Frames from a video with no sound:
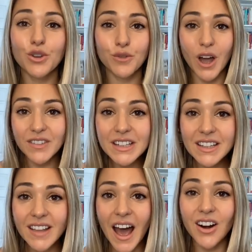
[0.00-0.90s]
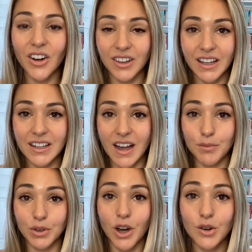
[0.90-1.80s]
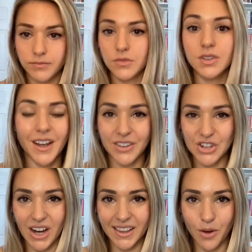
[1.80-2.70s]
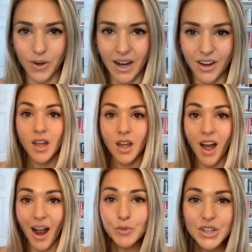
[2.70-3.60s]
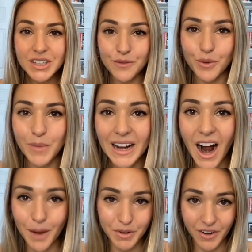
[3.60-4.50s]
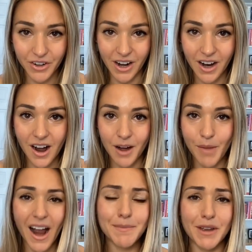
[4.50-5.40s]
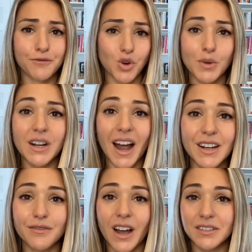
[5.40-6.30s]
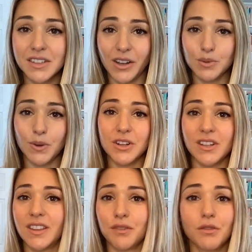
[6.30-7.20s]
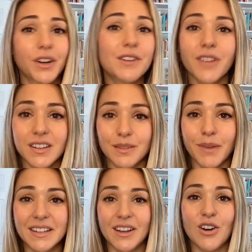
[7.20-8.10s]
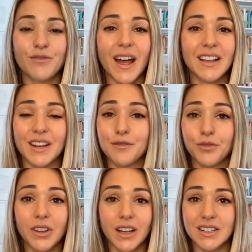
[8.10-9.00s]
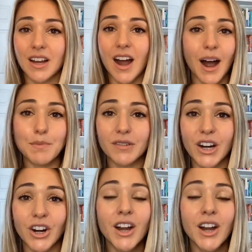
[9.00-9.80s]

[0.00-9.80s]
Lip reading: if you haven't seen that, I'll link it down below. Definitely check that one out. I'm Christine from paidcopywriter.com. I am a former 9-to-5 salesperson that reinvented myself as a freelance copywriter.